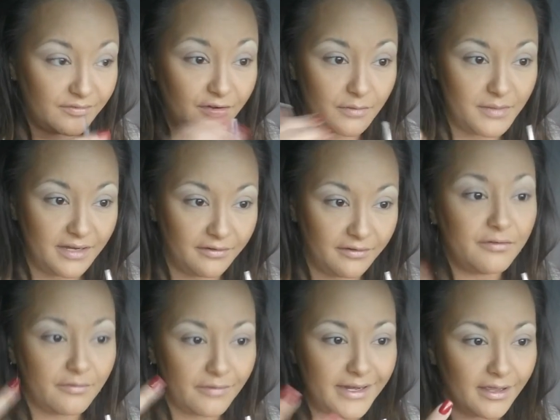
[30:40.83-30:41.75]
For me,
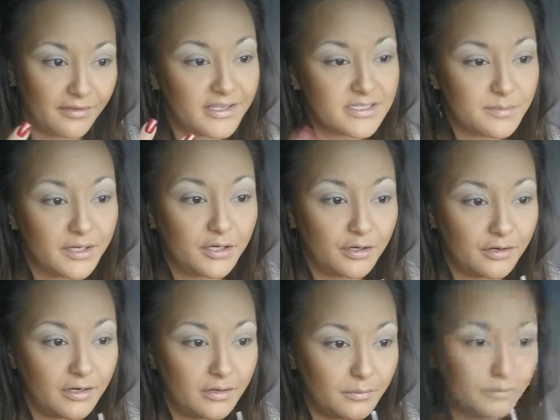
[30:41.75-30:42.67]
for right now. That's my
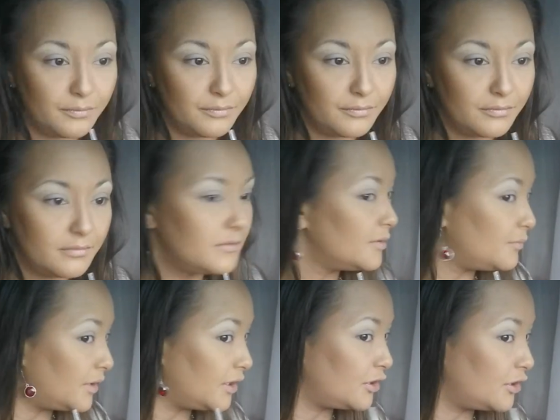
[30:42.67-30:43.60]
current,
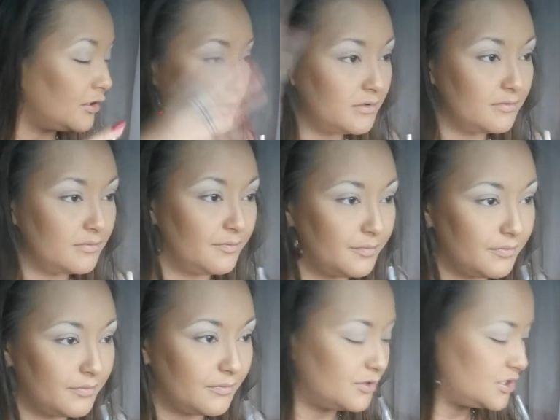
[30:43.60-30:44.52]

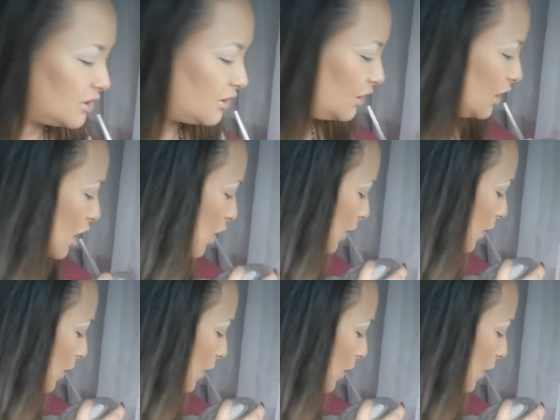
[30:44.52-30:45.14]
what you call it.